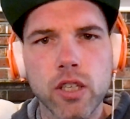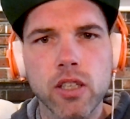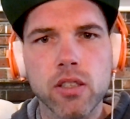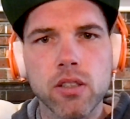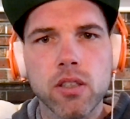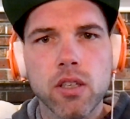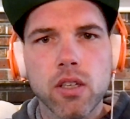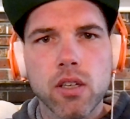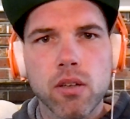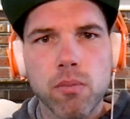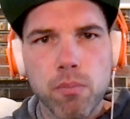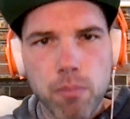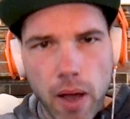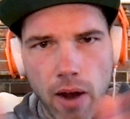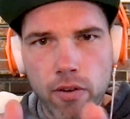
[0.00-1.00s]
can
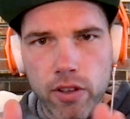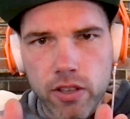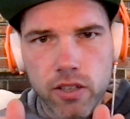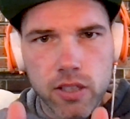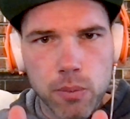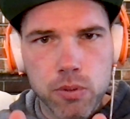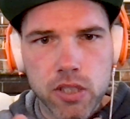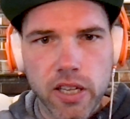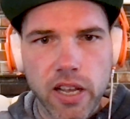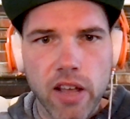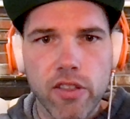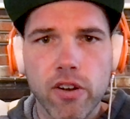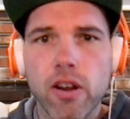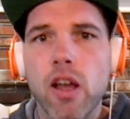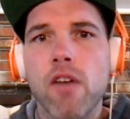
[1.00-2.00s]
marry the clips
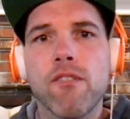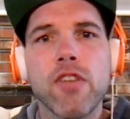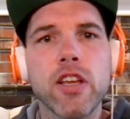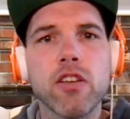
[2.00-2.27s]
together.